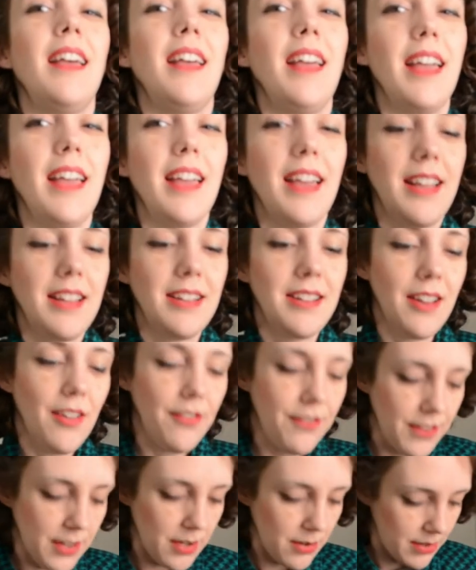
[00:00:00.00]
And a
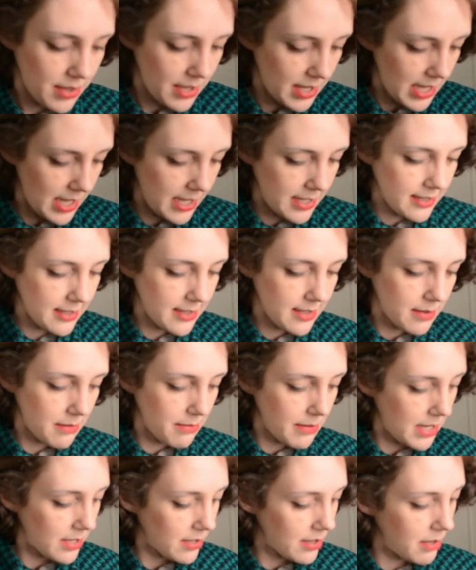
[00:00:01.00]
few things
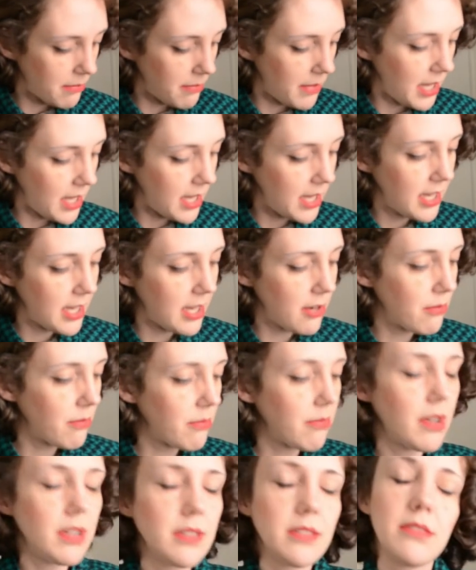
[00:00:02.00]
about the make. It
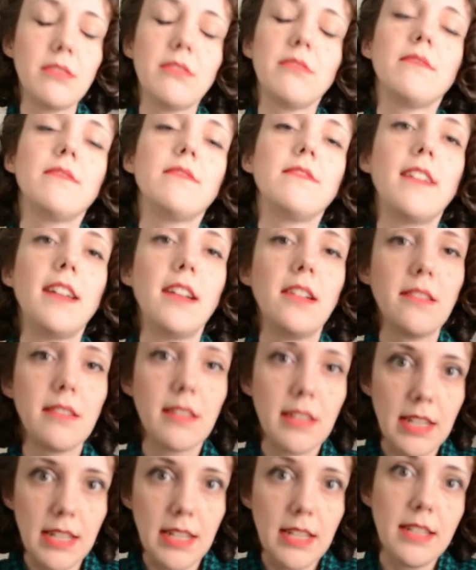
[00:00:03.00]
was
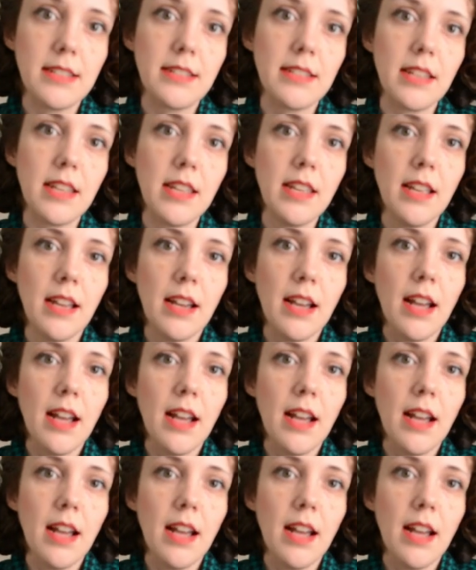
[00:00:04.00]
fairly easy.